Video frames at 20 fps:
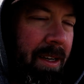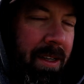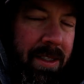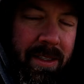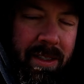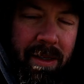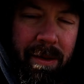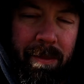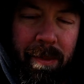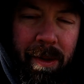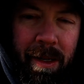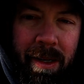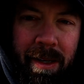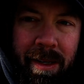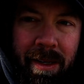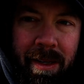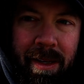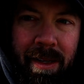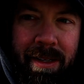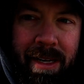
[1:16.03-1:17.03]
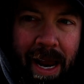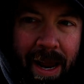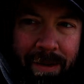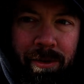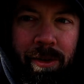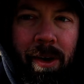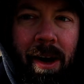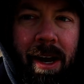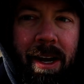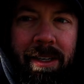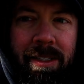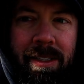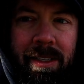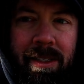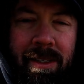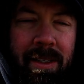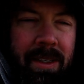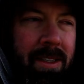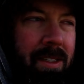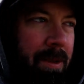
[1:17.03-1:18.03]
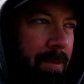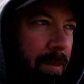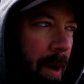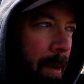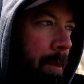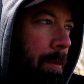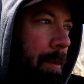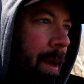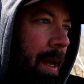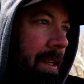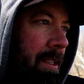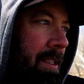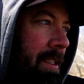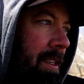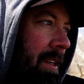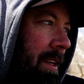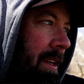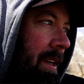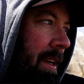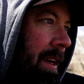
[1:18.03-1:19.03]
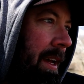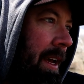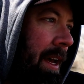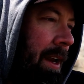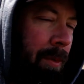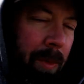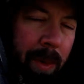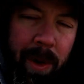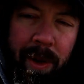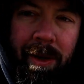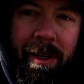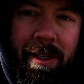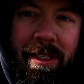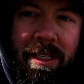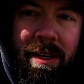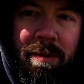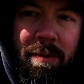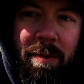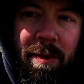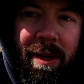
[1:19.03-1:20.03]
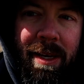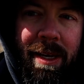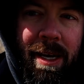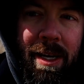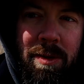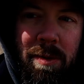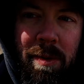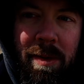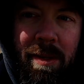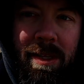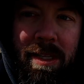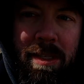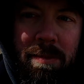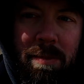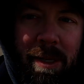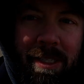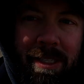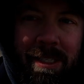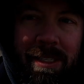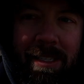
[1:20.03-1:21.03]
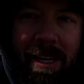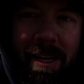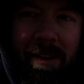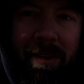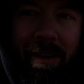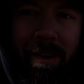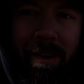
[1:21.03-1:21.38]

some diving rise, some rubber baits, and we're gonna see if we can catch one of these muskies down